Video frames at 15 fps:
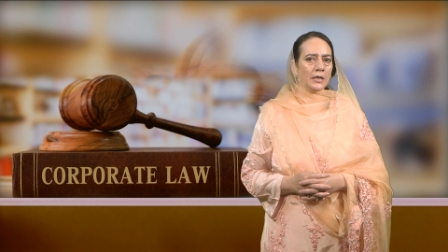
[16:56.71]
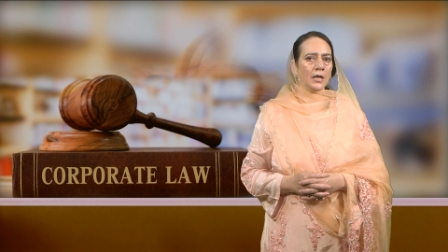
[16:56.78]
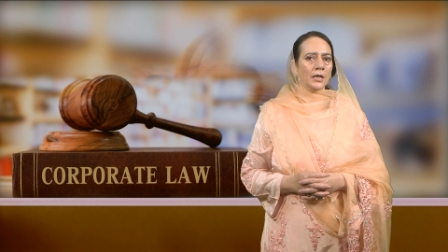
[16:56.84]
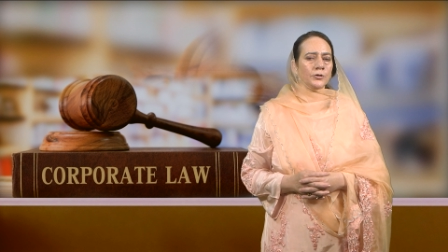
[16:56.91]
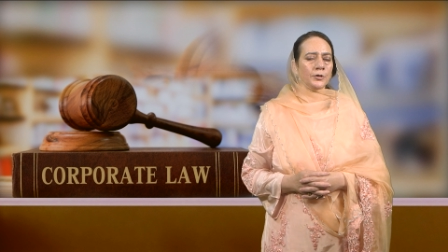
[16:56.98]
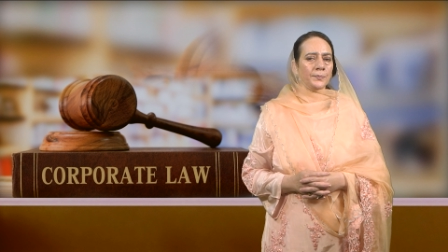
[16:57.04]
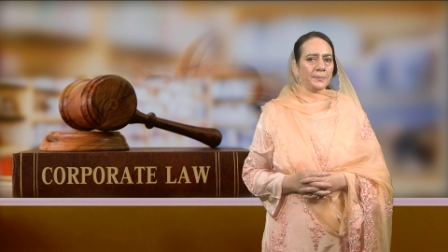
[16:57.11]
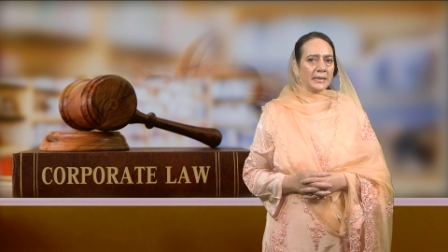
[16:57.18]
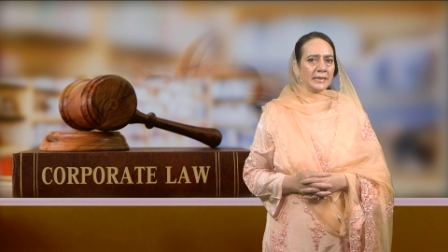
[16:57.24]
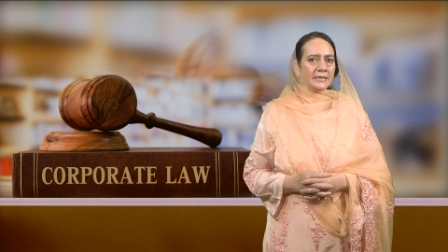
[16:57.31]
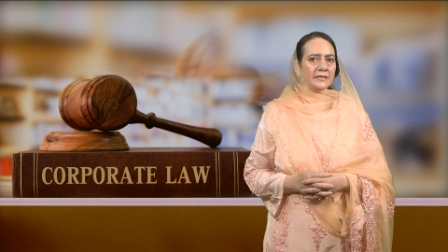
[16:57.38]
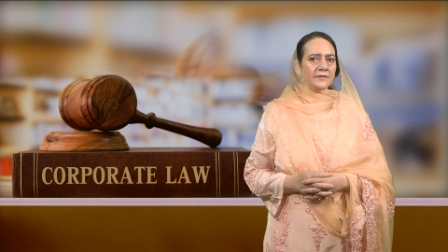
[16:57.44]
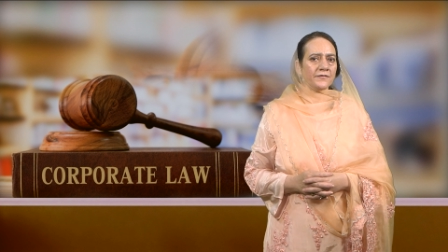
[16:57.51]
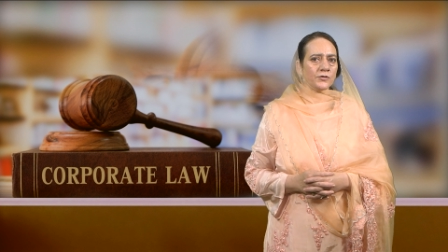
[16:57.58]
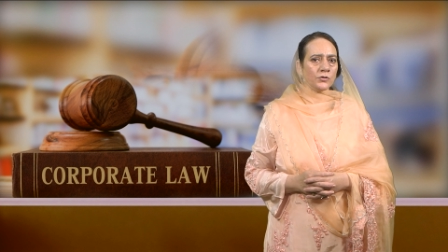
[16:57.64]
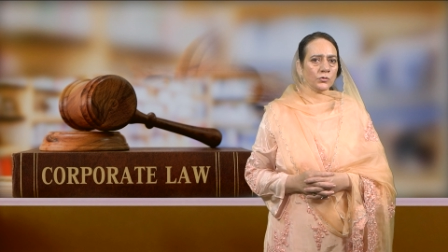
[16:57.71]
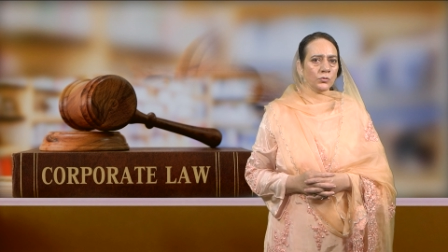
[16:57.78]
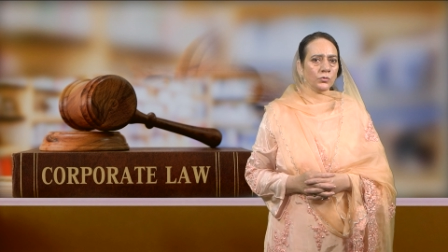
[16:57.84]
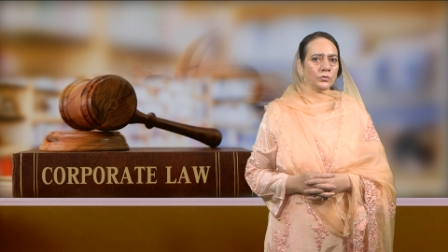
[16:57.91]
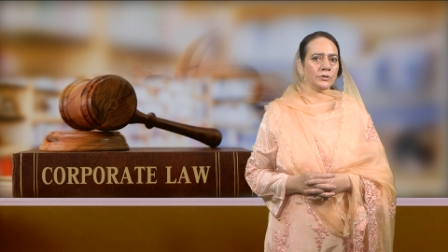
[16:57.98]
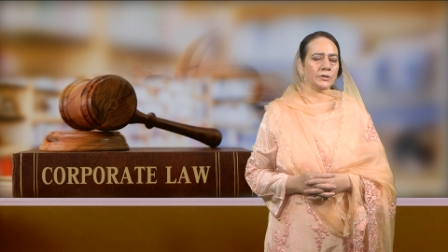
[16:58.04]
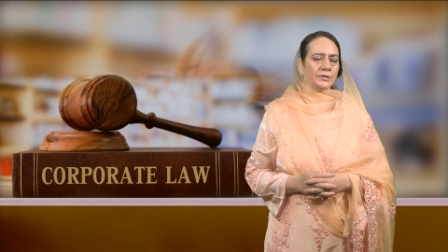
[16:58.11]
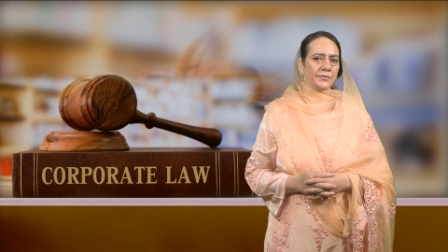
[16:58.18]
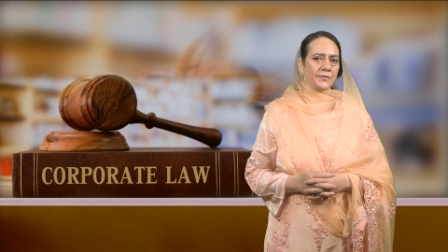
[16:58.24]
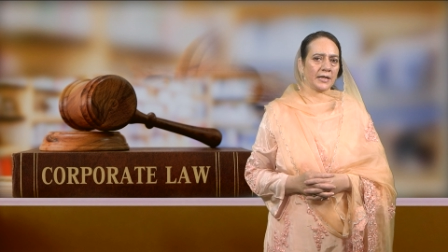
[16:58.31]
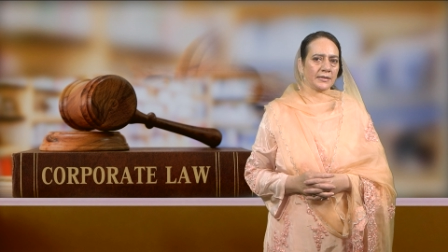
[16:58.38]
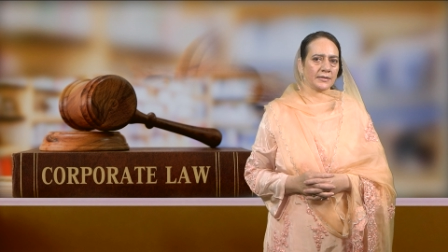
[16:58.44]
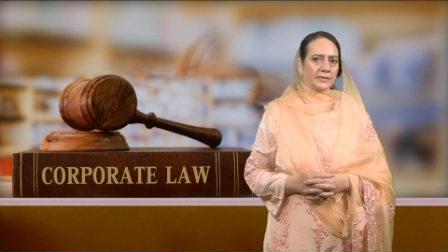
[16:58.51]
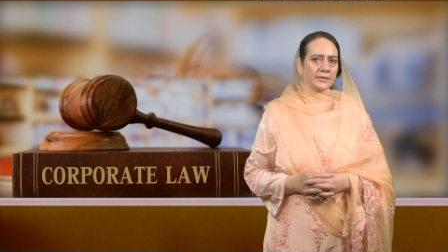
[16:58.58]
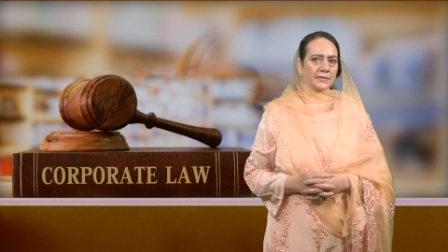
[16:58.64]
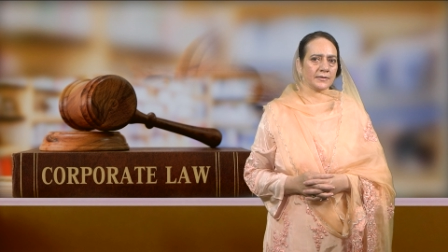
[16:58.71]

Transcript: The plaintiff sued the directors.